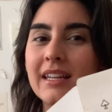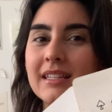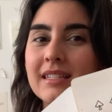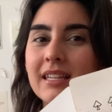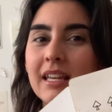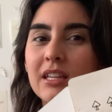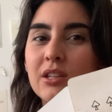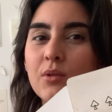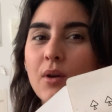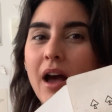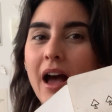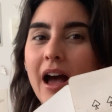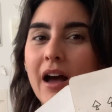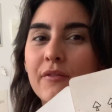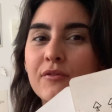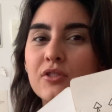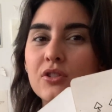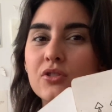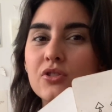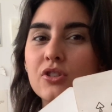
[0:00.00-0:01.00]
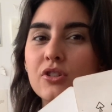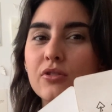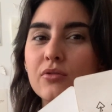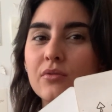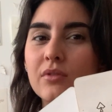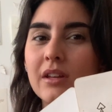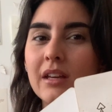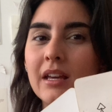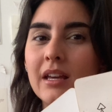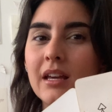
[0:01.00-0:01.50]
It's like you have to
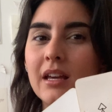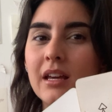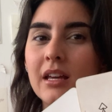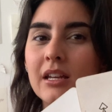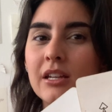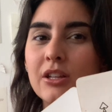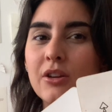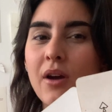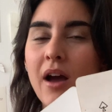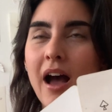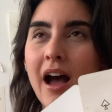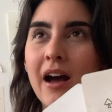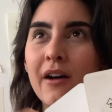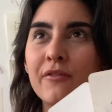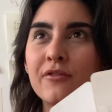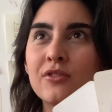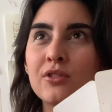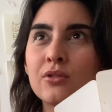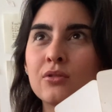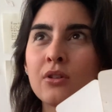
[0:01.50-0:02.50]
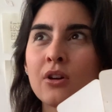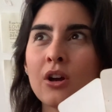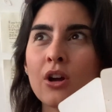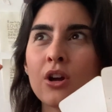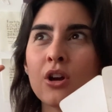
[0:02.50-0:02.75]
tune in, you have to